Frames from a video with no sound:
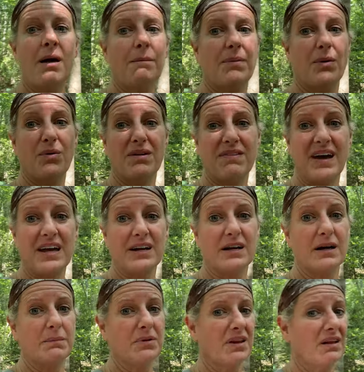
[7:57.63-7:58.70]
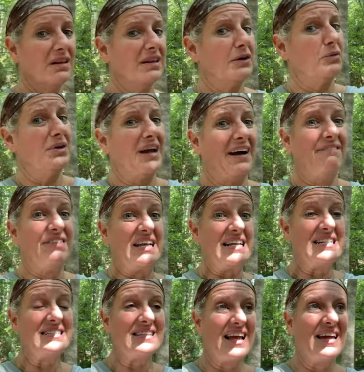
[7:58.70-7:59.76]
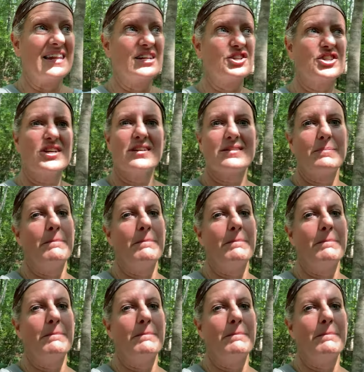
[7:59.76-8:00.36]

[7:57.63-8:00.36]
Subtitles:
But we've had a couple of liquid IVs and it just